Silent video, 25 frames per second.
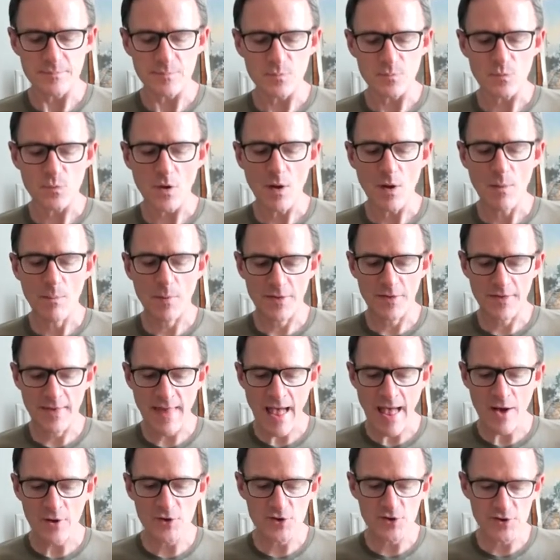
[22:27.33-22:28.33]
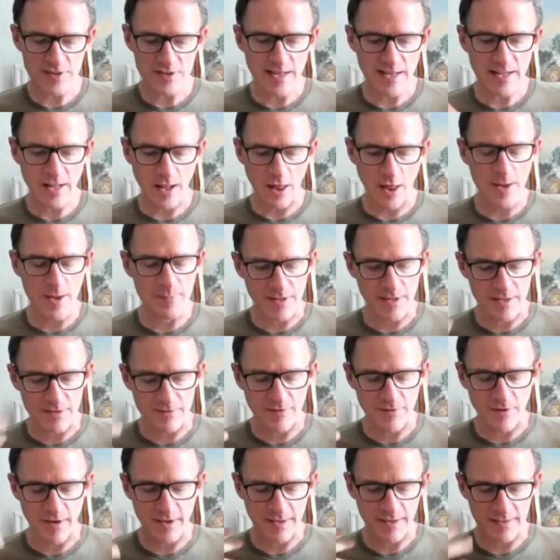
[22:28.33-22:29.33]
But now you say lime
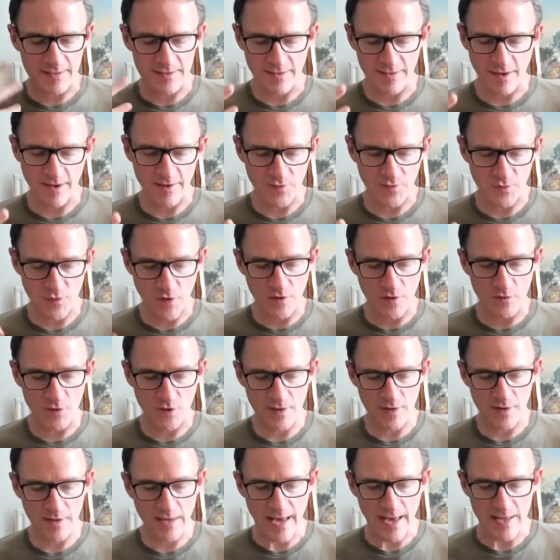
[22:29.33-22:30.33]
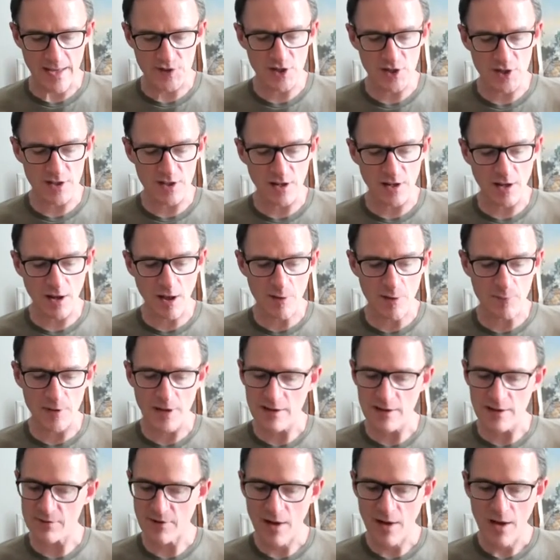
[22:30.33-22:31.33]
leaf, I'm catching the lime
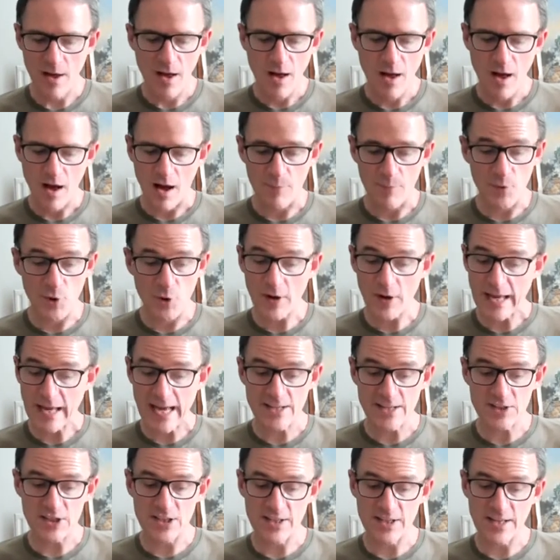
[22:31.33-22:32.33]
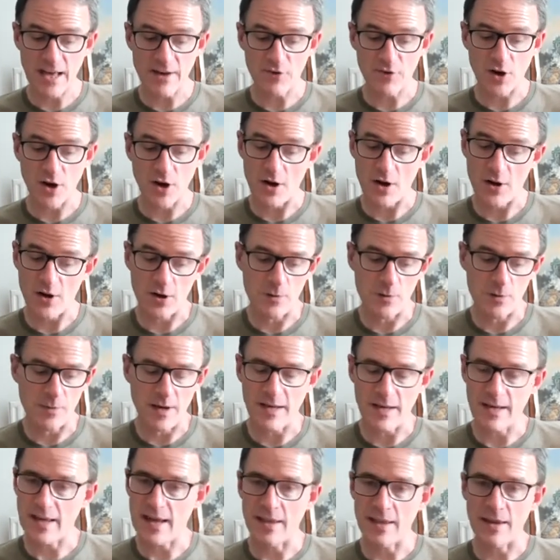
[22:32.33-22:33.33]
leaf. I'm not catching the avocado, but
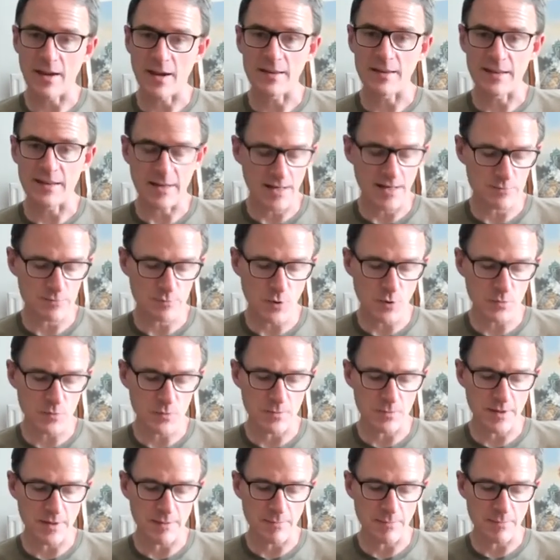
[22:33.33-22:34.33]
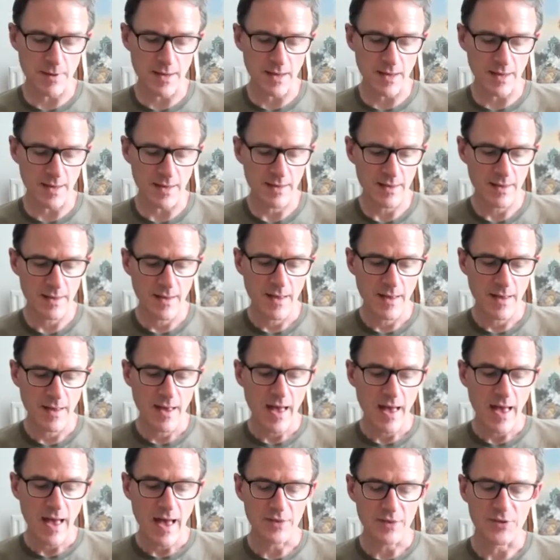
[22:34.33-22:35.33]
again, I think that's probably me.
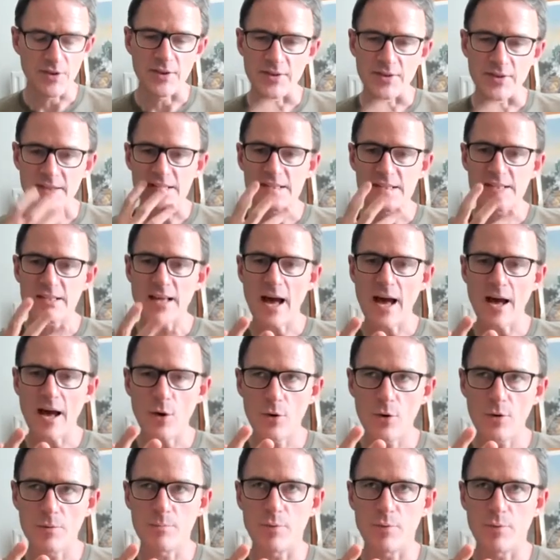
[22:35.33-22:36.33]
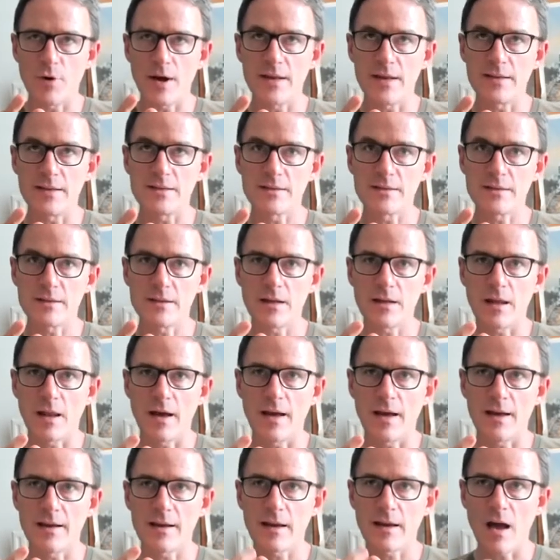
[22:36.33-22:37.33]
And then the sour bread,
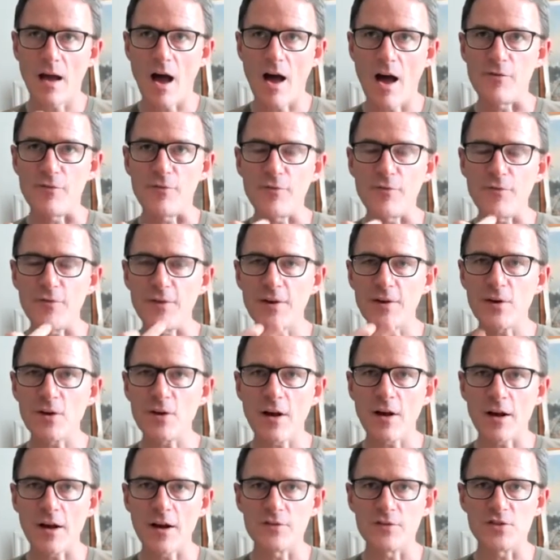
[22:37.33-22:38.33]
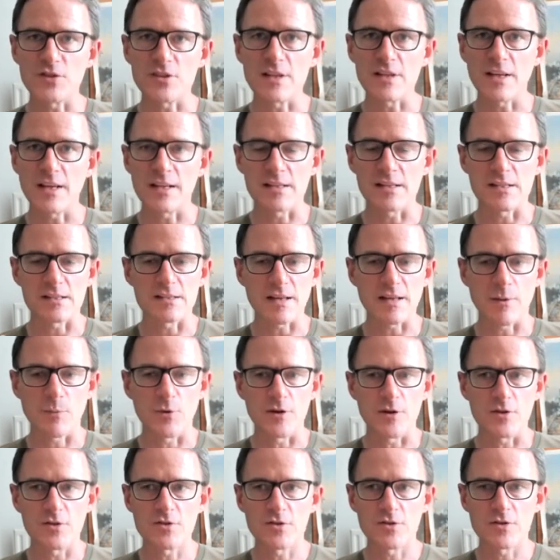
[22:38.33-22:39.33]
like I feel like I've just eaten a
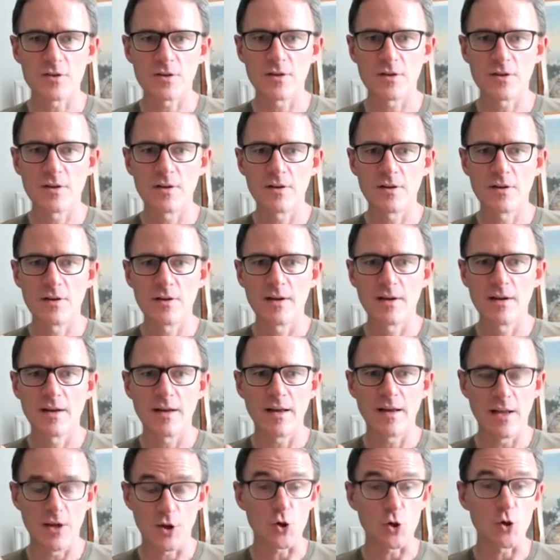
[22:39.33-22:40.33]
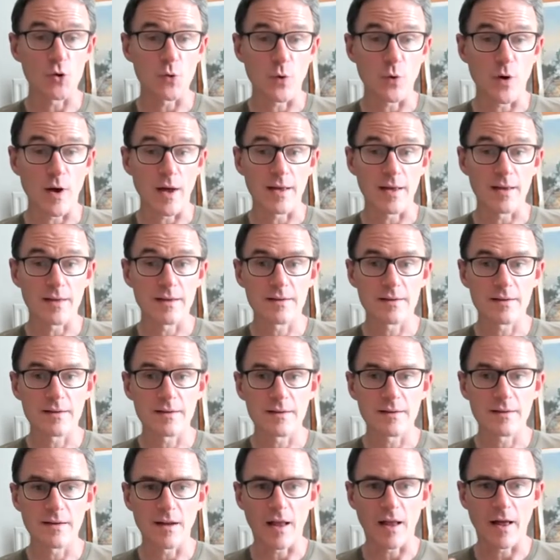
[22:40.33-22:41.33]
sandwich in a good way.
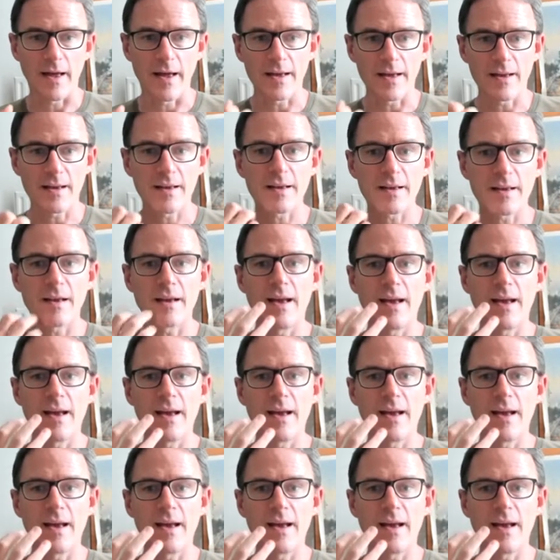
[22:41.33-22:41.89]
Like